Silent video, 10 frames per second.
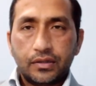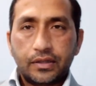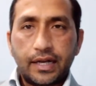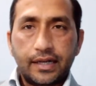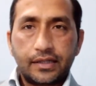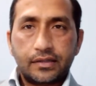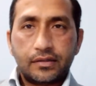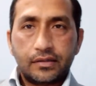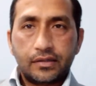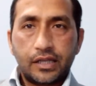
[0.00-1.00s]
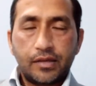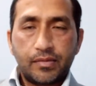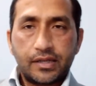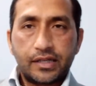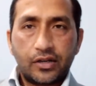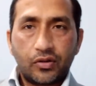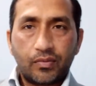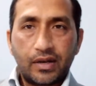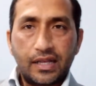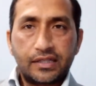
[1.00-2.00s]
That is same as that of
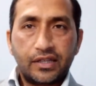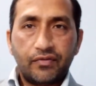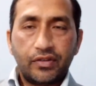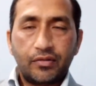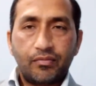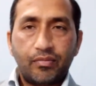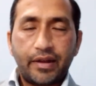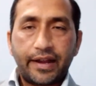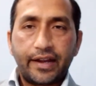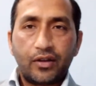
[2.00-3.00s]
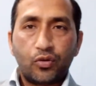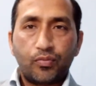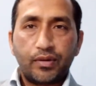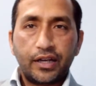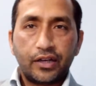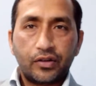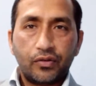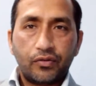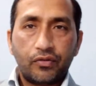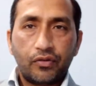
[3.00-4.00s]
class name, with bracket open and
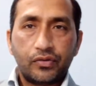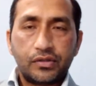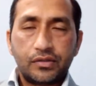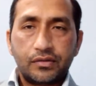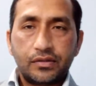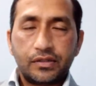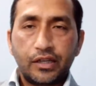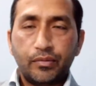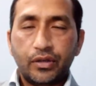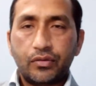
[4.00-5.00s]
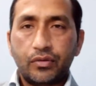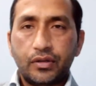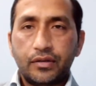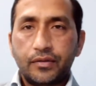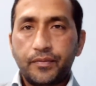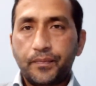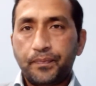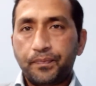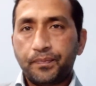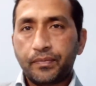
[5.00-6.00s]
close, semicolon.
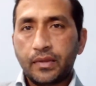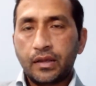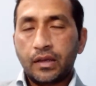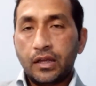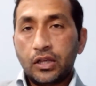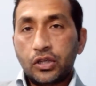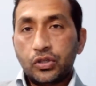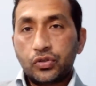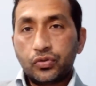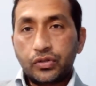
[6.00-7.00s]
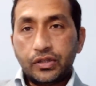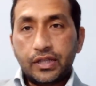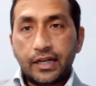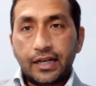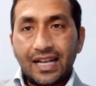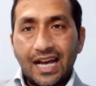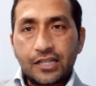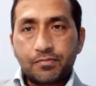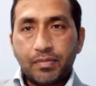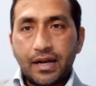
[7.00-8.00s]
So that
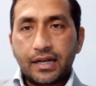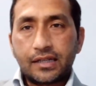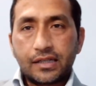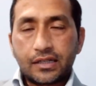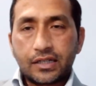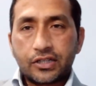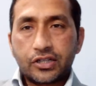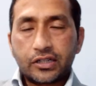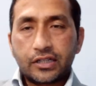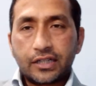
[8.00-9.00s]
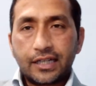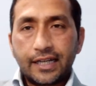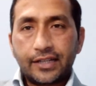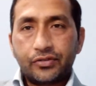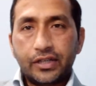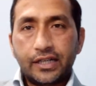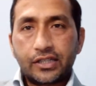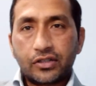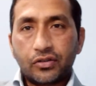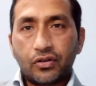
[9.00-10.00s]
last part is a constructor, and actually it's
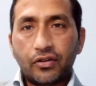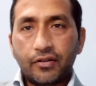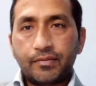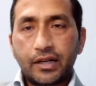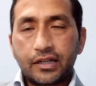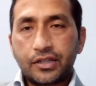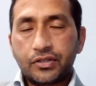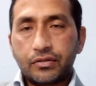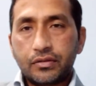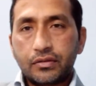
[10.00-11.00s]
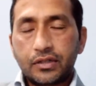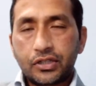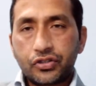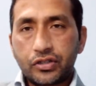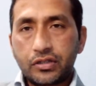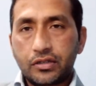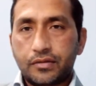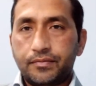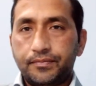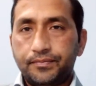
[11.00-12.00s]
a call of that constructor.